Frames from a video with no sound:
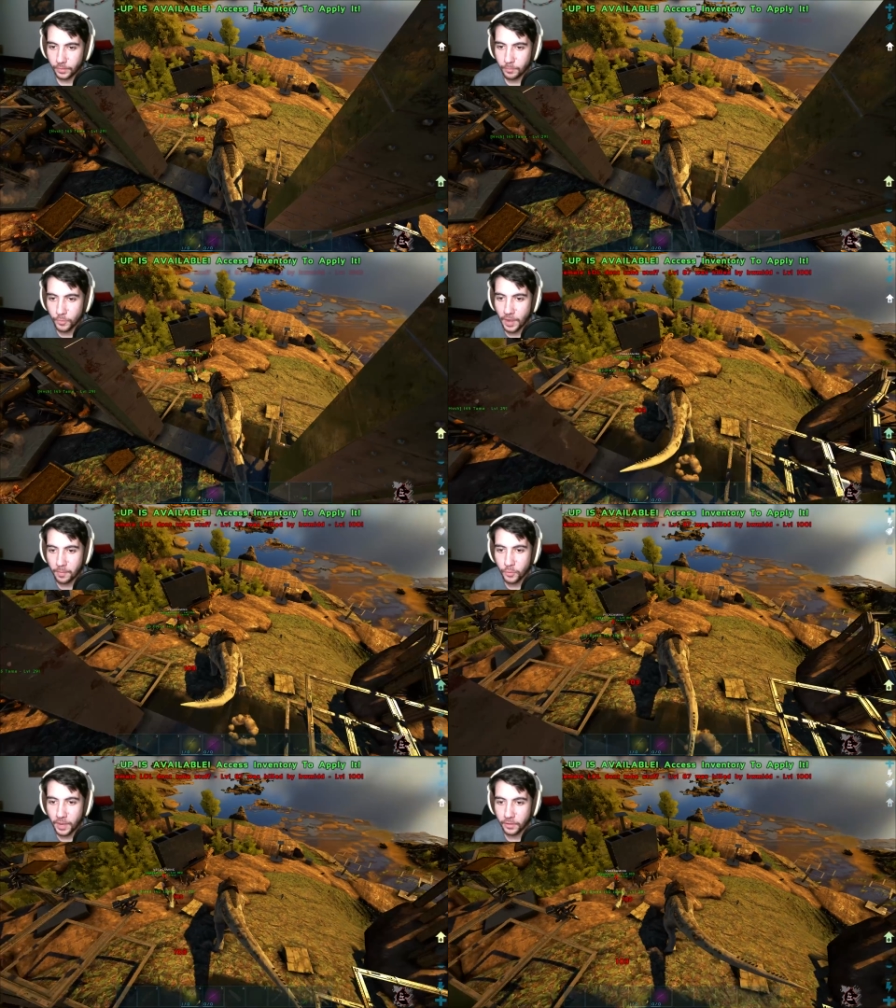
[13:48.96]
Move out,
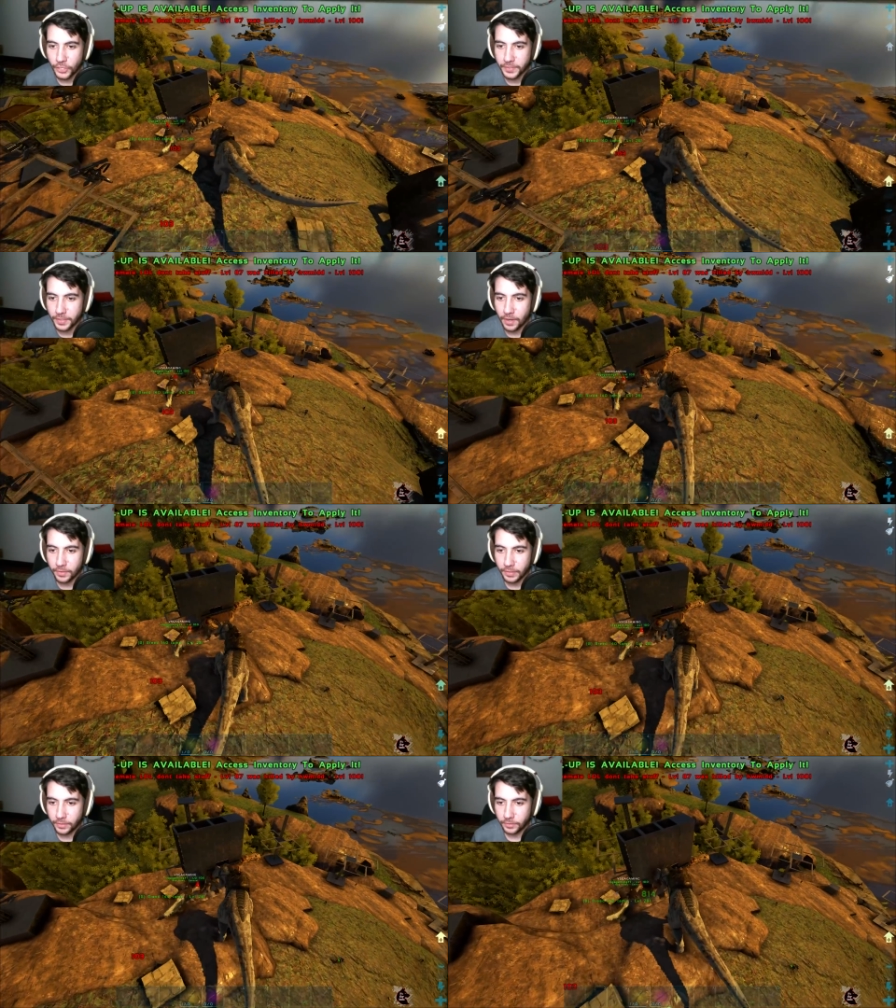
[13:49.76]
move out, chase it down.
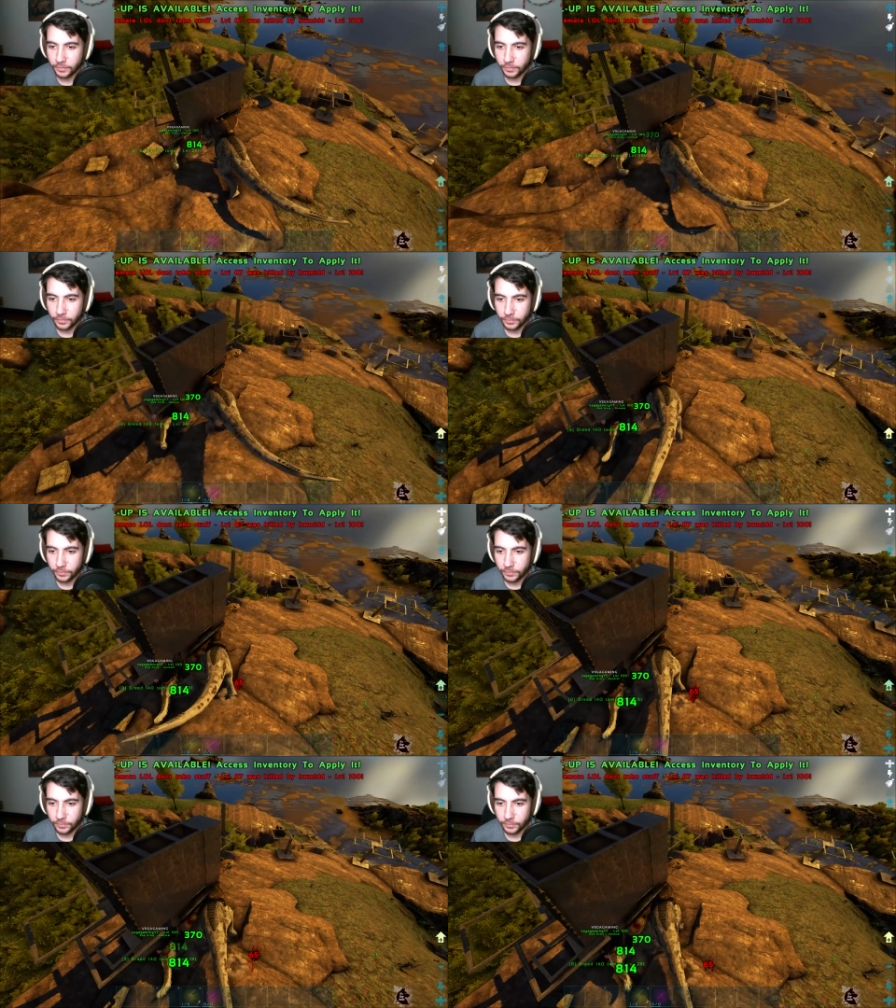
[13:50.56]

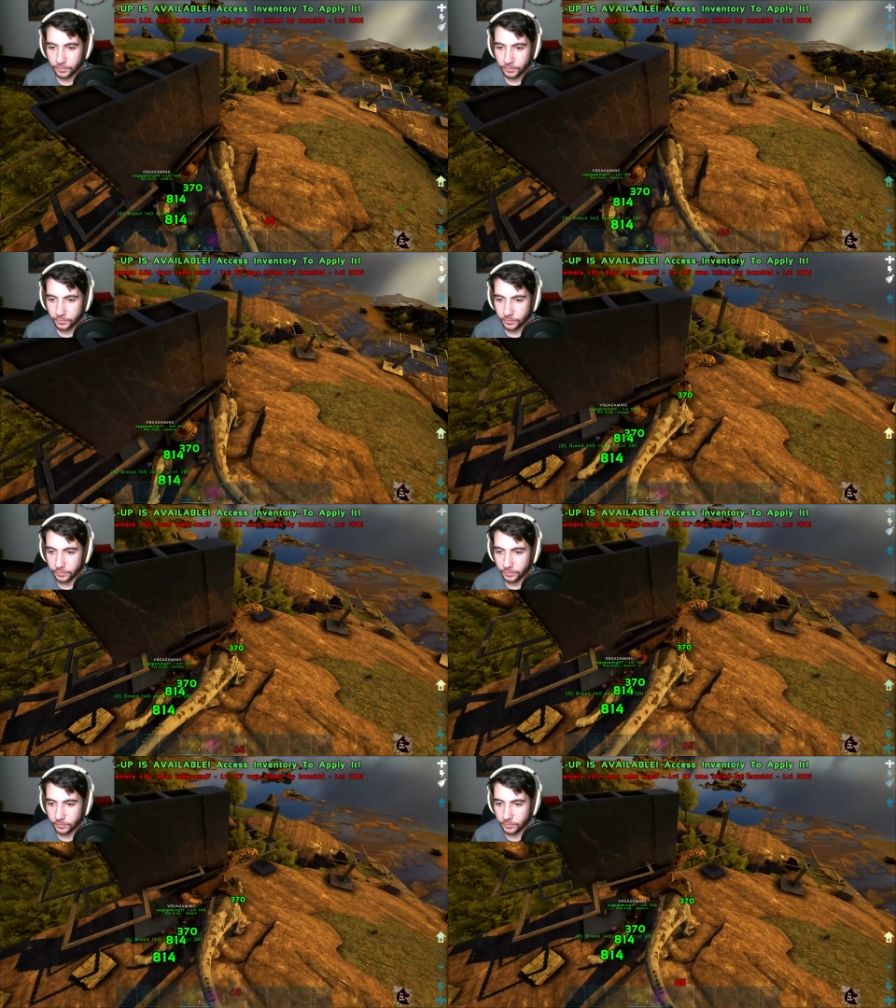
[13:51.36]
Yeah, I just got go
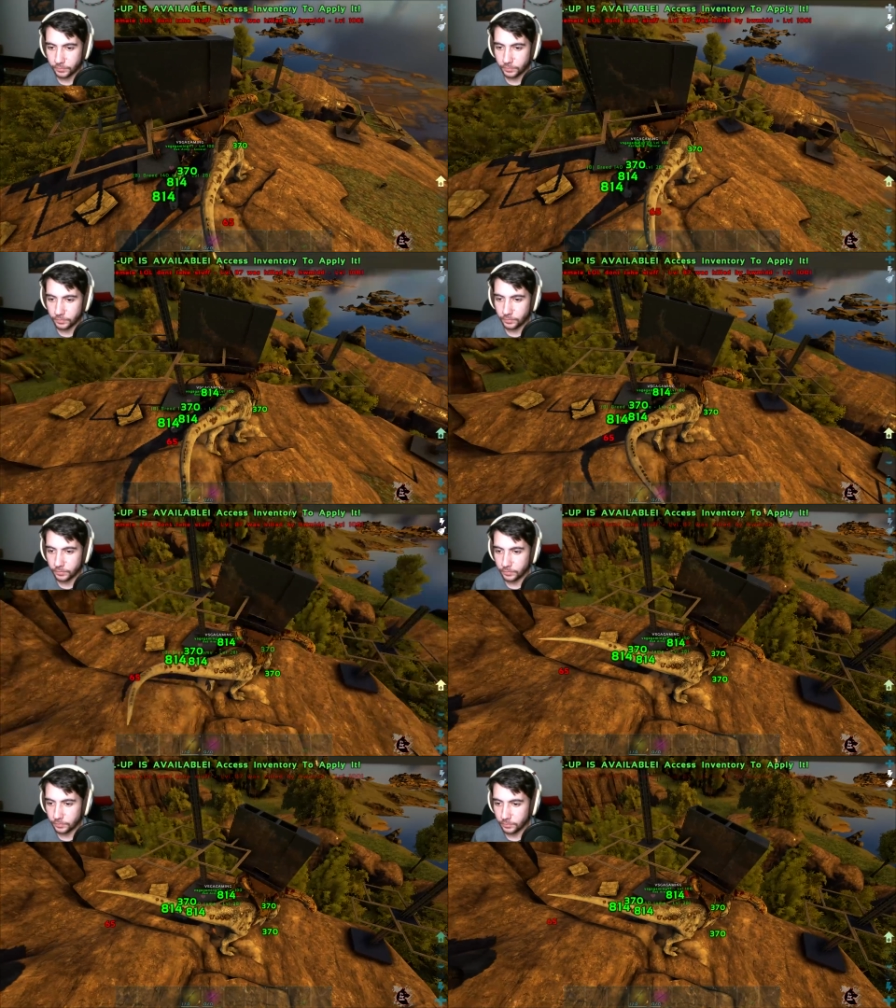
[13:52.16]
sniped they're off. shooting at our
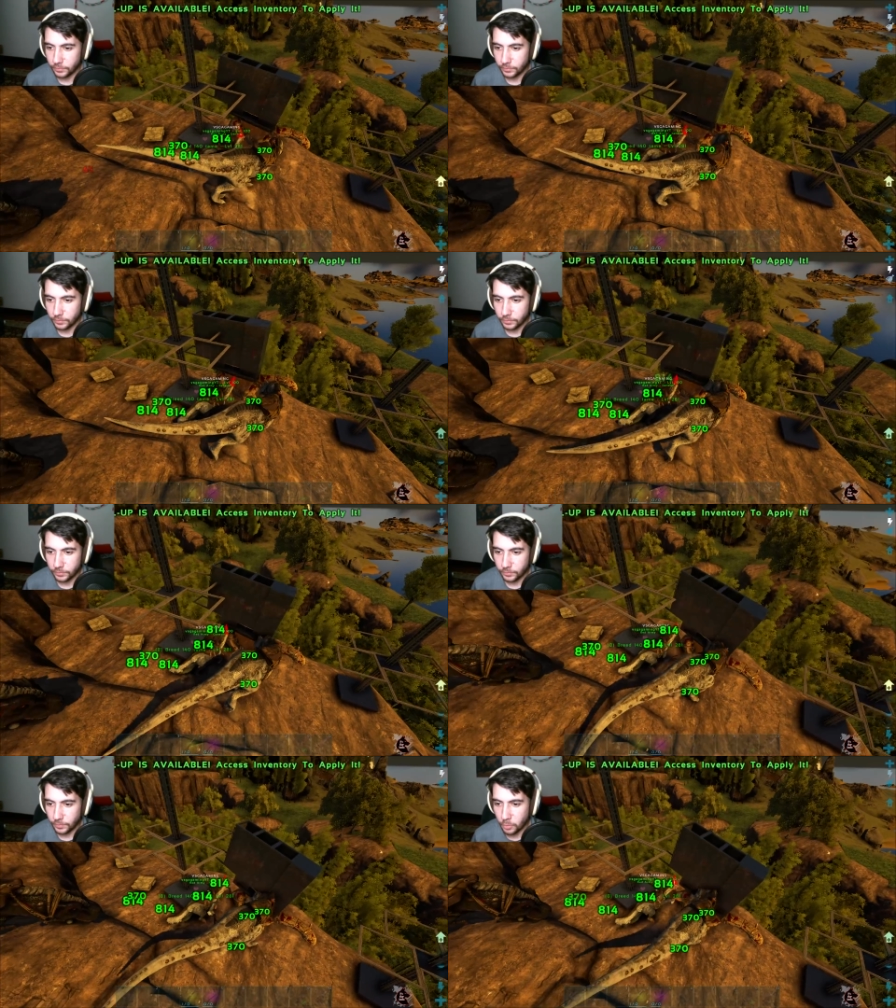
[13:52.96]
Rexes.
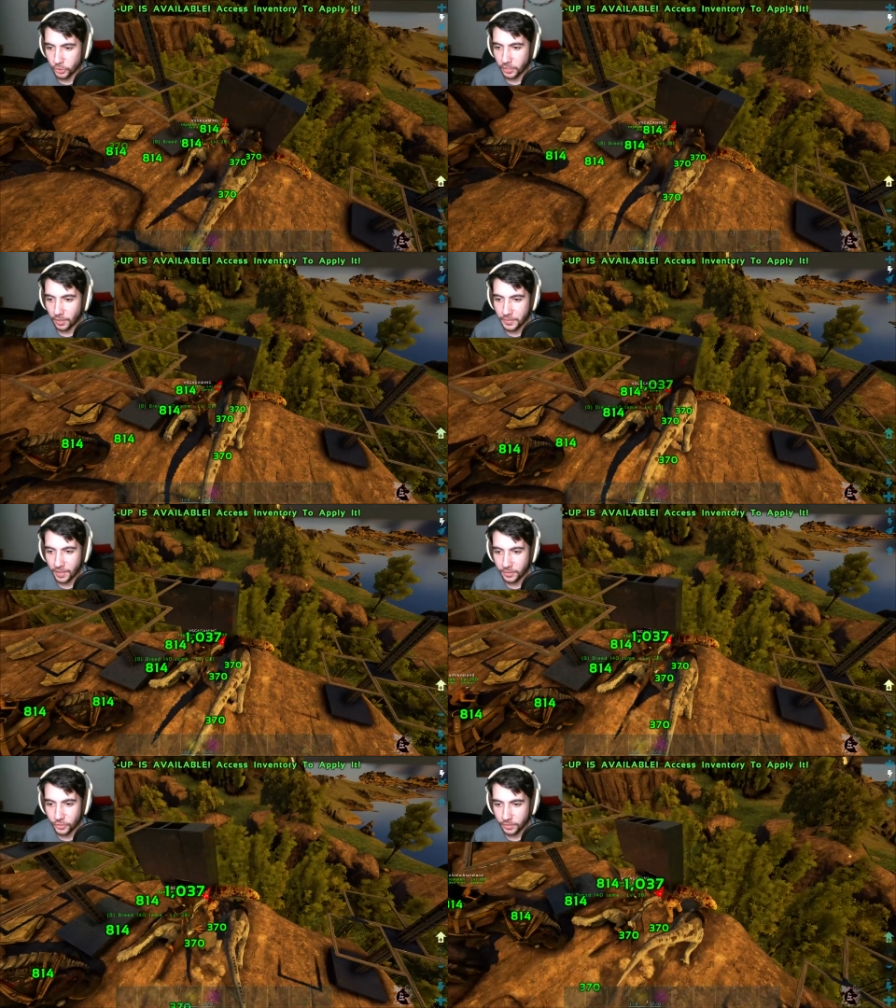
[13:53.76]
Push it off the
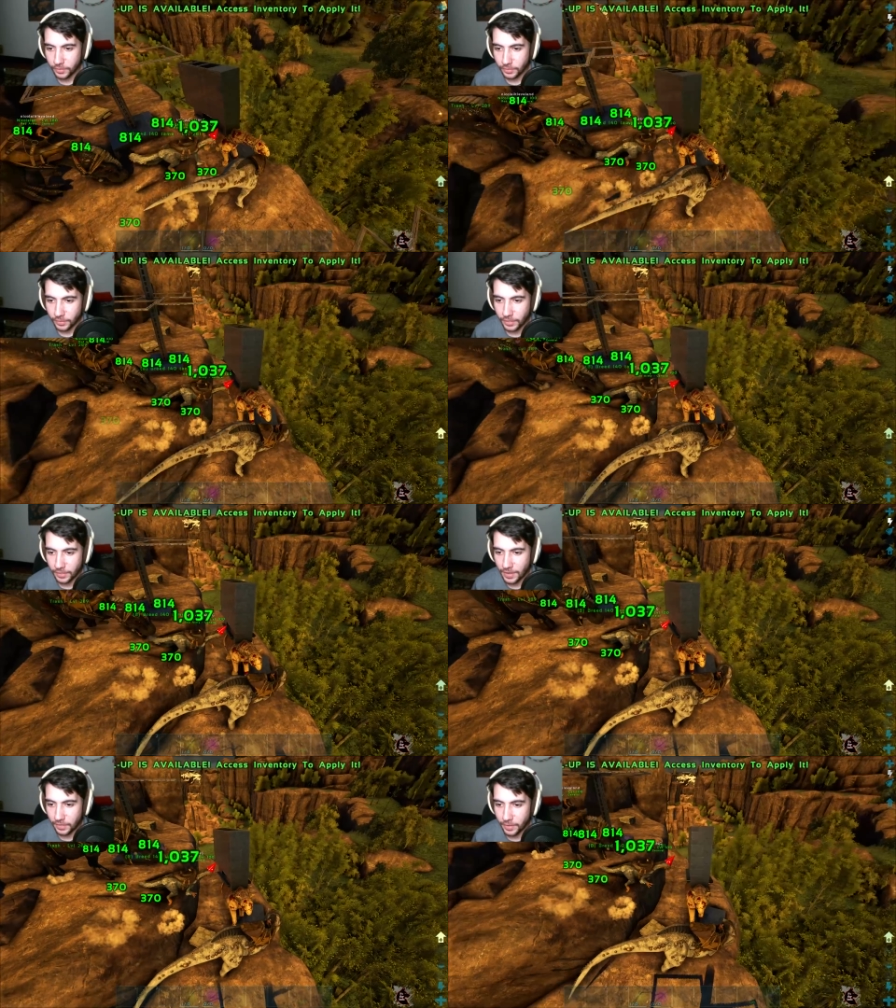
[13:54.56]
edge. Get
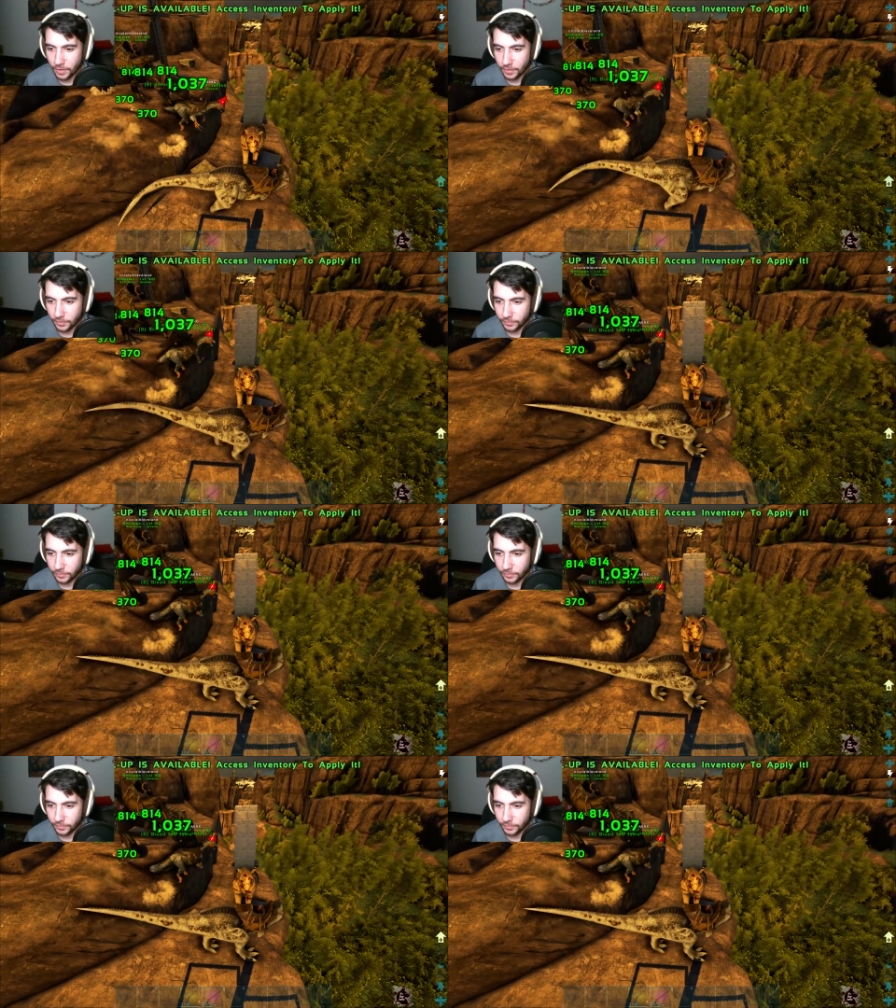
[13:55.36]
it down there.